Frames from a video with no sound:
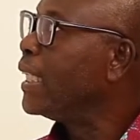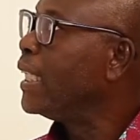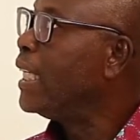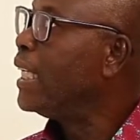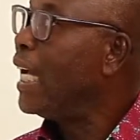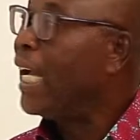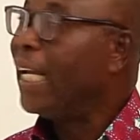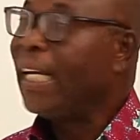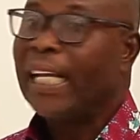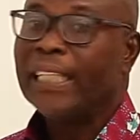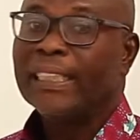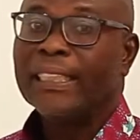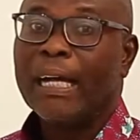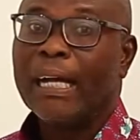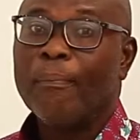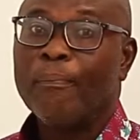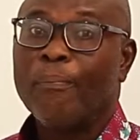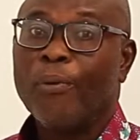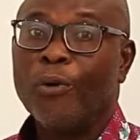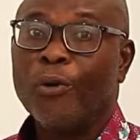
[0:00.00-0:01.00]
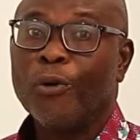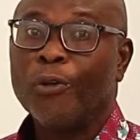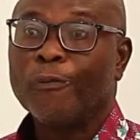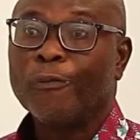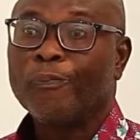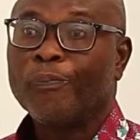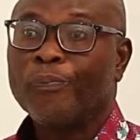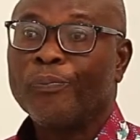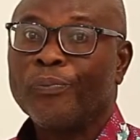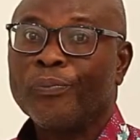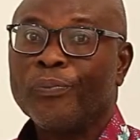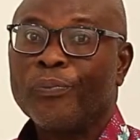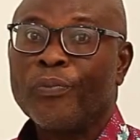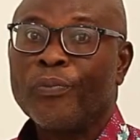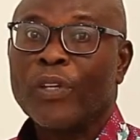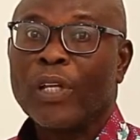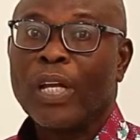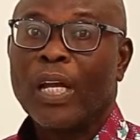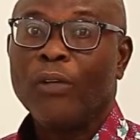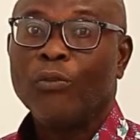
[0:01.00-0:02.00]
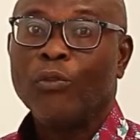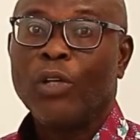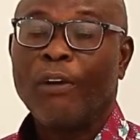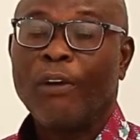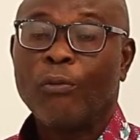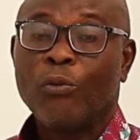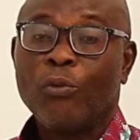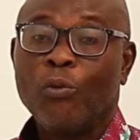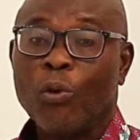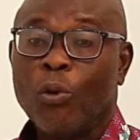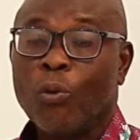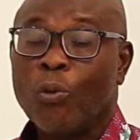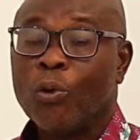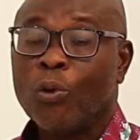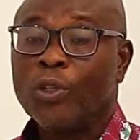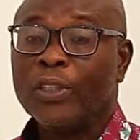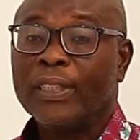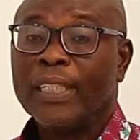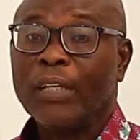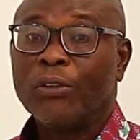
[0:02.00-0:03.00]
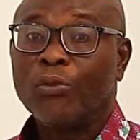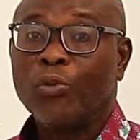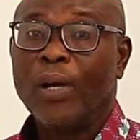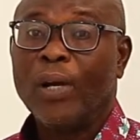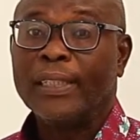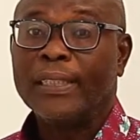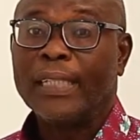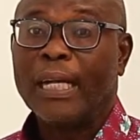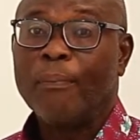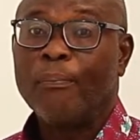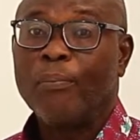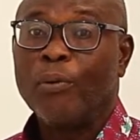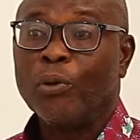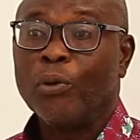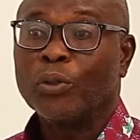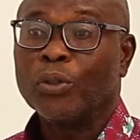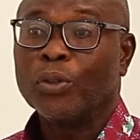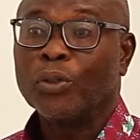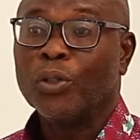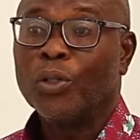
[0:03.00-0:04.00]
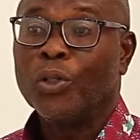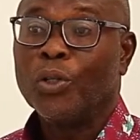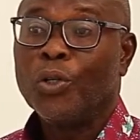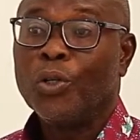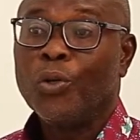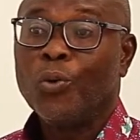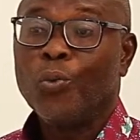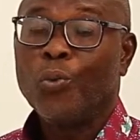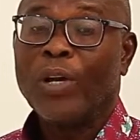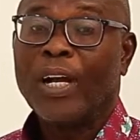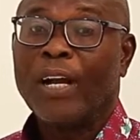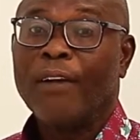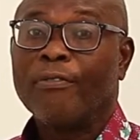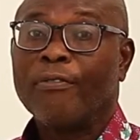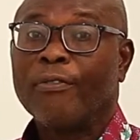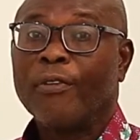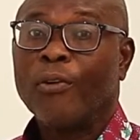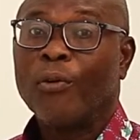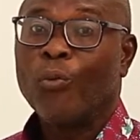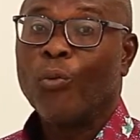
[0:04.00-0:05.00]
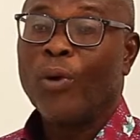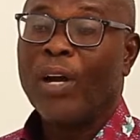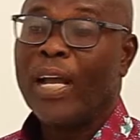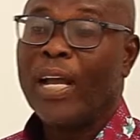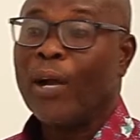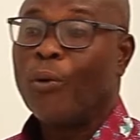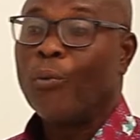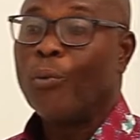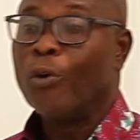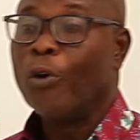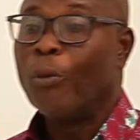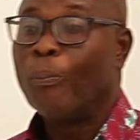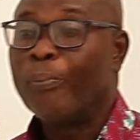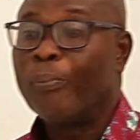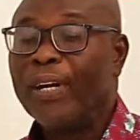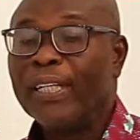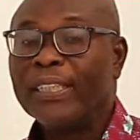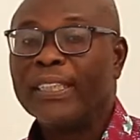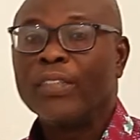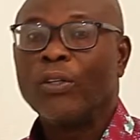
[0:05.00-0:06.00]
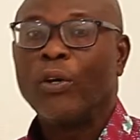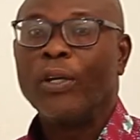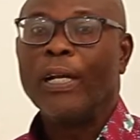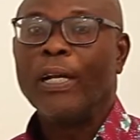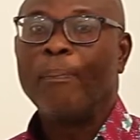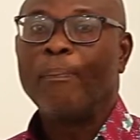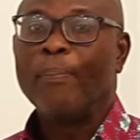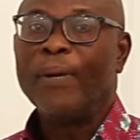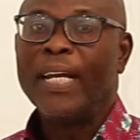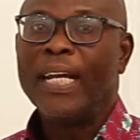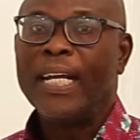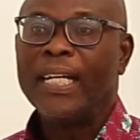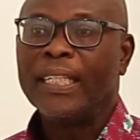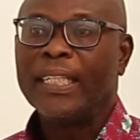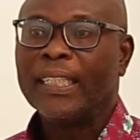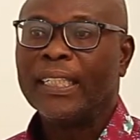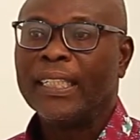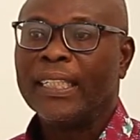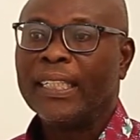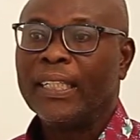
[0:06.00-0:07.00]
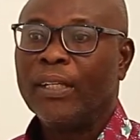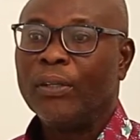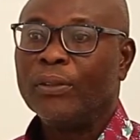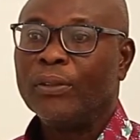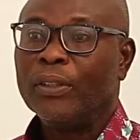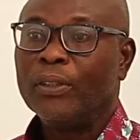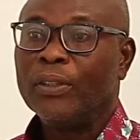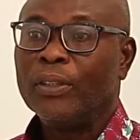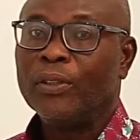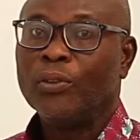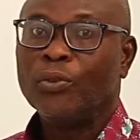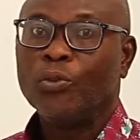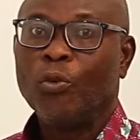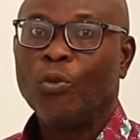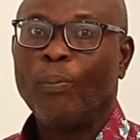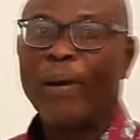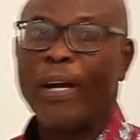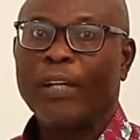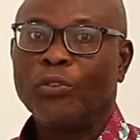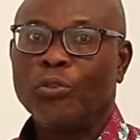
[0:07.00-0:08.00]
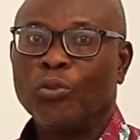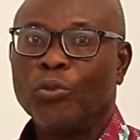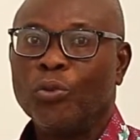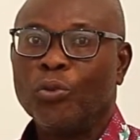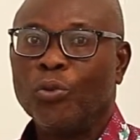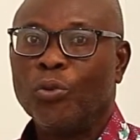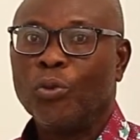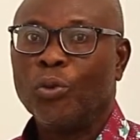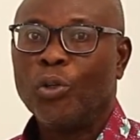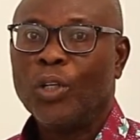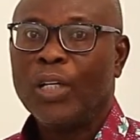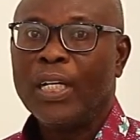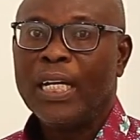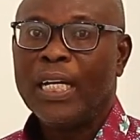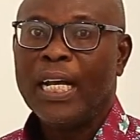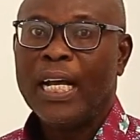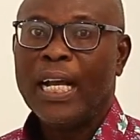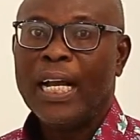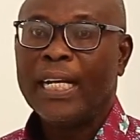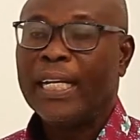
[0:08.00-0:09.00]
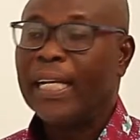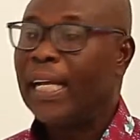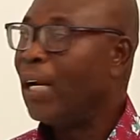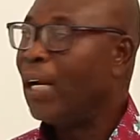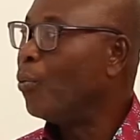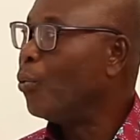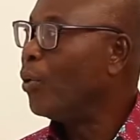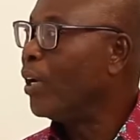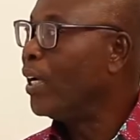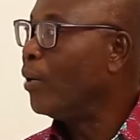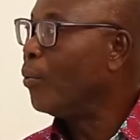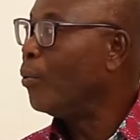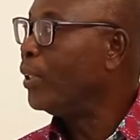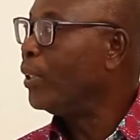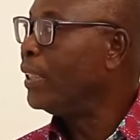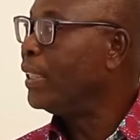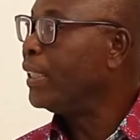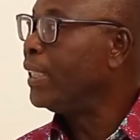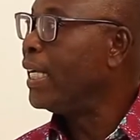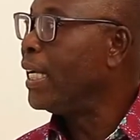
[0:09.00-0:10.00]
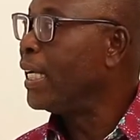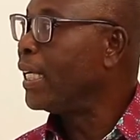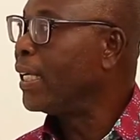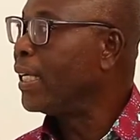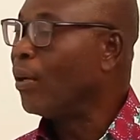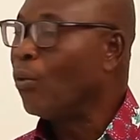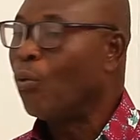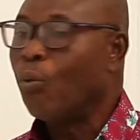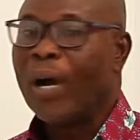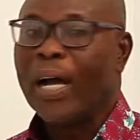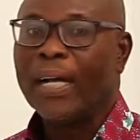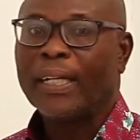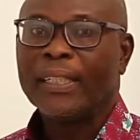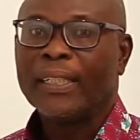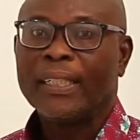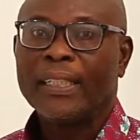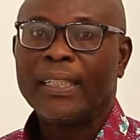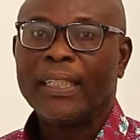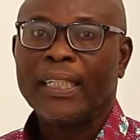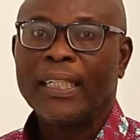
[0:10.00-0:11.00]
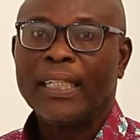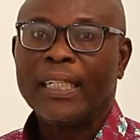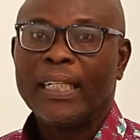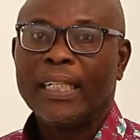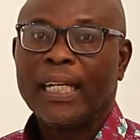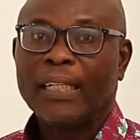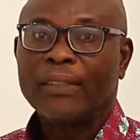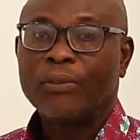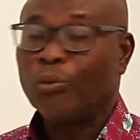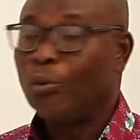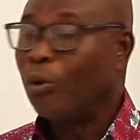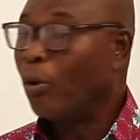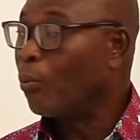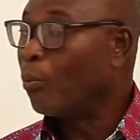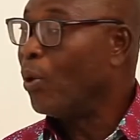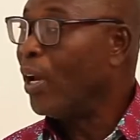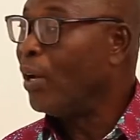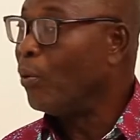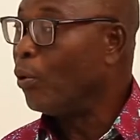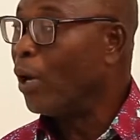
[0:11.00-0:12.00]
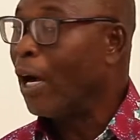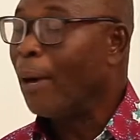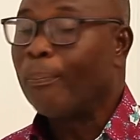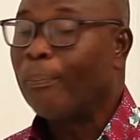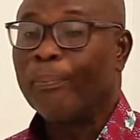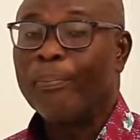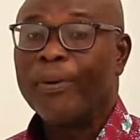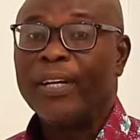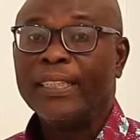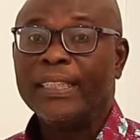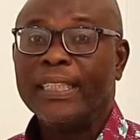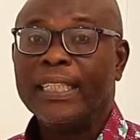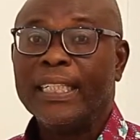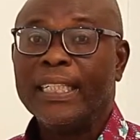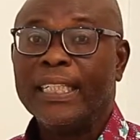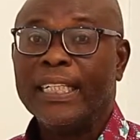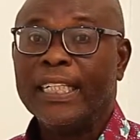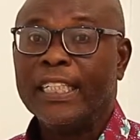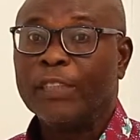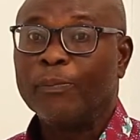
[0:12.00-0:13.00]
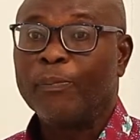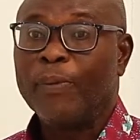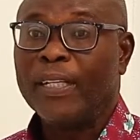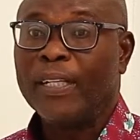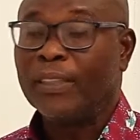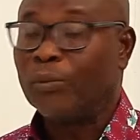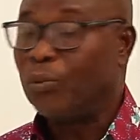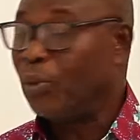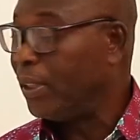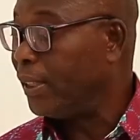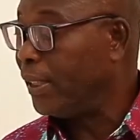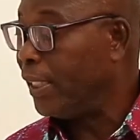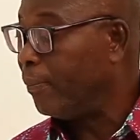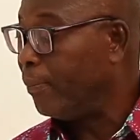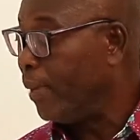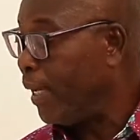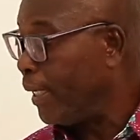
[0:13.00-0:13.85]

an example. We're going to take two examples. We have where we operate on the plane with 2 by 2, and then we take one that when we are operating in space with 3 by